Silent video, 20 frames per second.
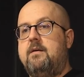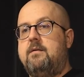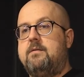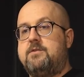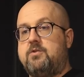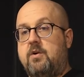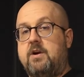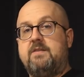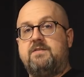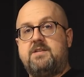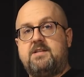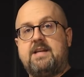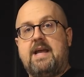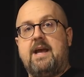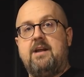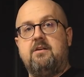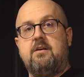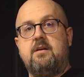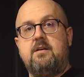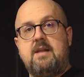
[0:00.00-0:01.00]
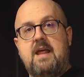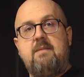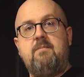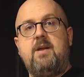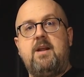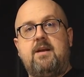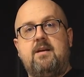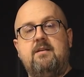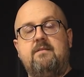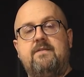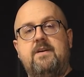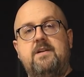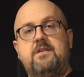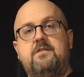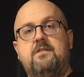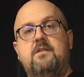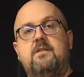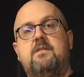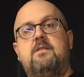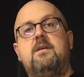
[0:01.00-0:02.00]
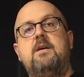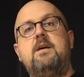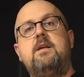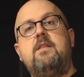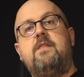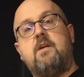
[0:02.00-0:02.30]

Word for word: sort of standard naming conventions,